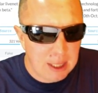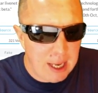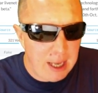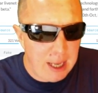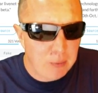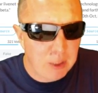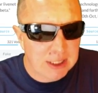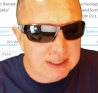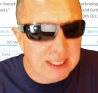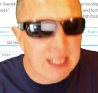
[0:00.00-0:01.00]
And we
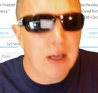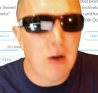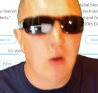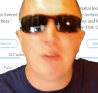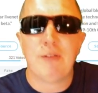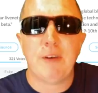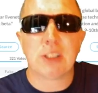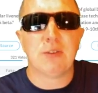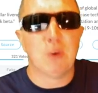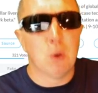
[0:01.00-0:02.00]
can see that on the
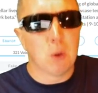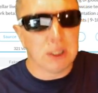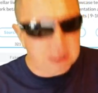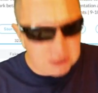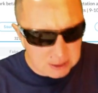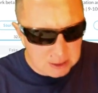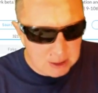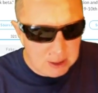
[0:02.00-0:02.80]
1st of August